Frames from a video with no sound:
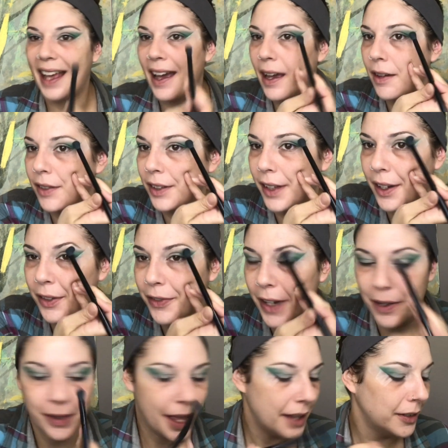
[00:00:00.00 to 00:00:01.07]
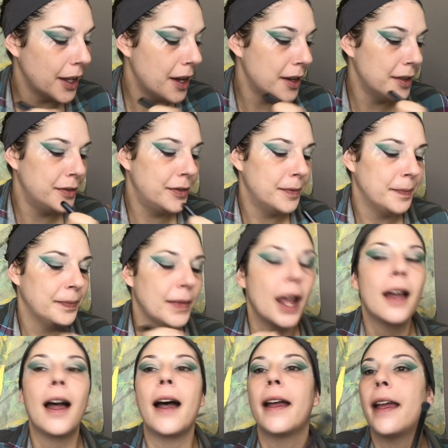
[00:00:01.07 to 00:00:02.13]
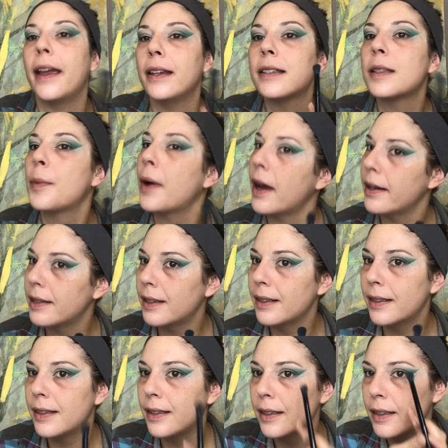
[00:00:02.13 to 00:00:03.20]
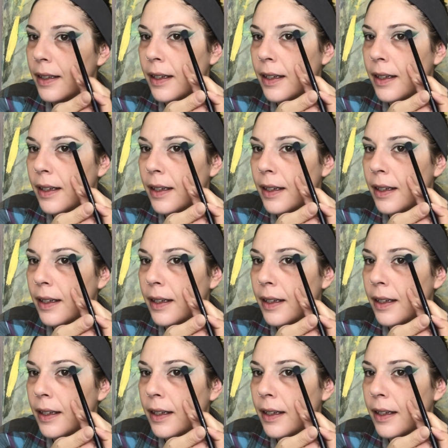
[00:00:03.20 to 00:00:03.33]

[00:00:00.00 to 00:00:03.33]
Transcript: I have a lot of fun. I hate surprises.